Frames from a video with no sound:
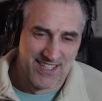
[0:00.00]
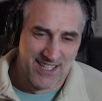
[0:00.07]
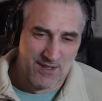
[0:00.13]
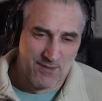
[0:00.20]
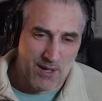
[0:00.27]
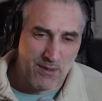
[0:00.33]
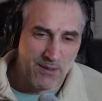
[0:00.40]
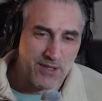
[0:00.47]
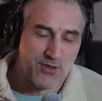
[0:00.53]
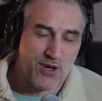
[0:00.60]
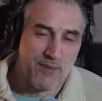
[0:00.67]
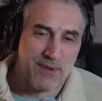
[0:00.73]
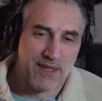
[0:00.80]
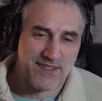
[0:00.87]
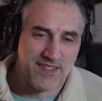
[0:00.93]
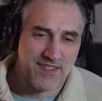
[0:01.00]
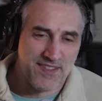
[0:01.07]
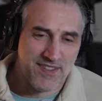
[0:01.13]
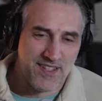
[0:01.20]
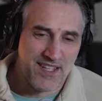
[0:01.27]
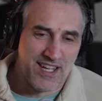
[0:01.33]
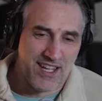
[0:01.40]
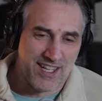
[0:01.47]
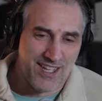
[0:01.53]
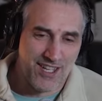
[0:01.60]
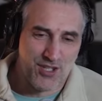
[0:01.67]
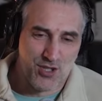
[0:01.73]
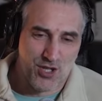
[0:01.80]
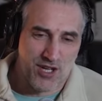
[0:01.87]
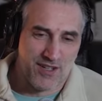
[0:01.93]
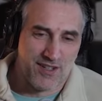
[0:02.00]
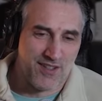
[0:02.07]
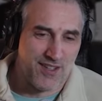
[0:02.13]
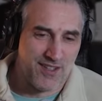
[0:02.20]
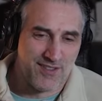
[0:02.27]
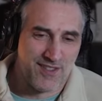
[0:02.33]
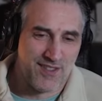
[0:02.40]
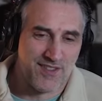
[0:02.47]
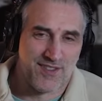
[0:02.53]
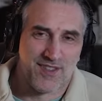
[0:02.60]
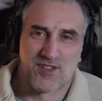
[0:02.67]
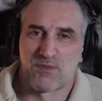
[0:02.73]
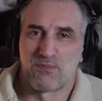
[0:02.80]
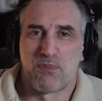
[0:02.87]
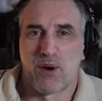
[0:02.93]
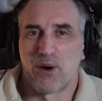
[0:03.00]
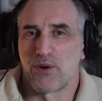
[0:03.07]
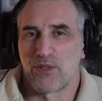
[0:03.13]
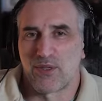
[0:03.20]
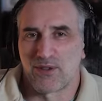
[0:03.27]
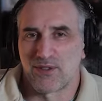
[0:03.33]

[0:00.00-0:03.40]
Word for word: Probably Trump hasn't seen a kitchen uh, since his birth or